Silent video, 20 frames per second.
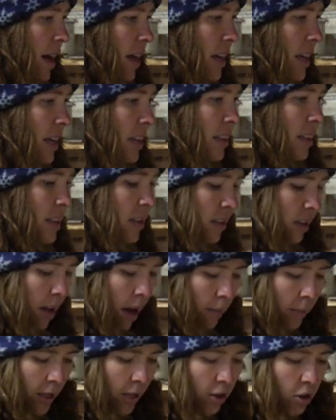I get,
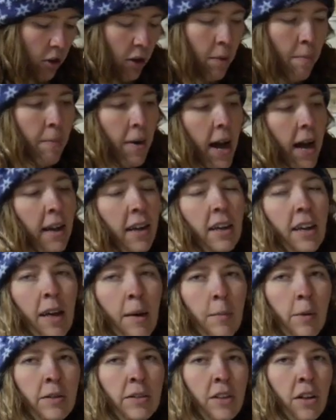I mean, you can buy
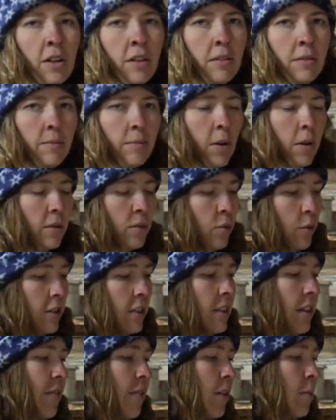enamels all, all
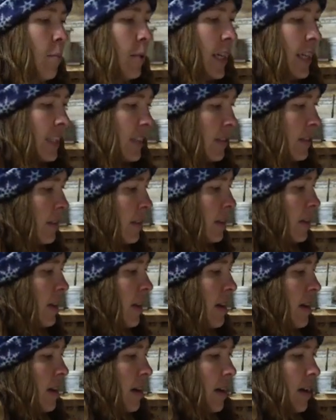sorts of different places.
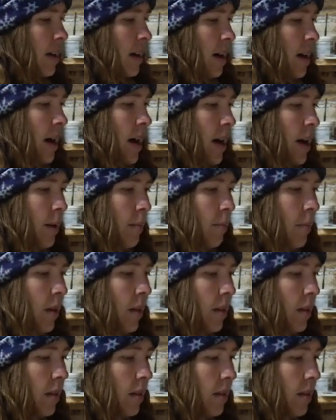Um,
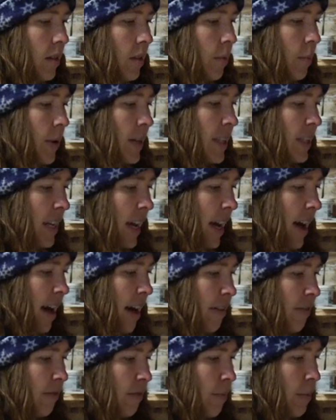the ones I
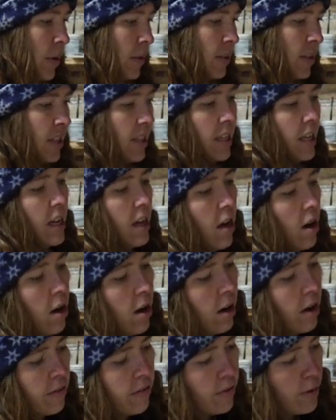have mostly
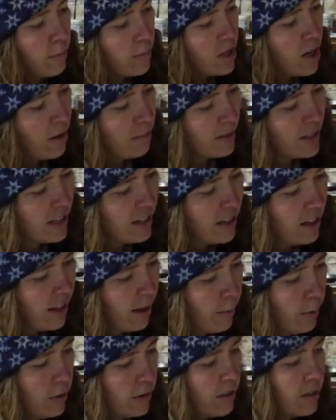are from Thompson
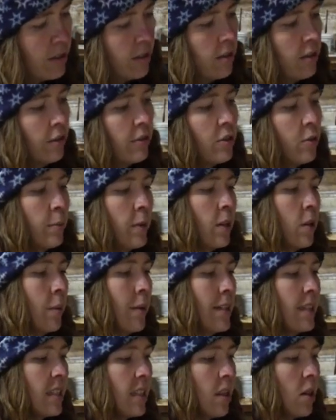Enamels. Those will be the
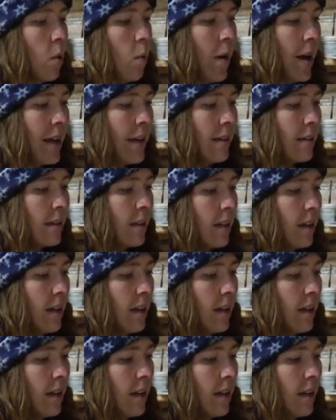ones in the white.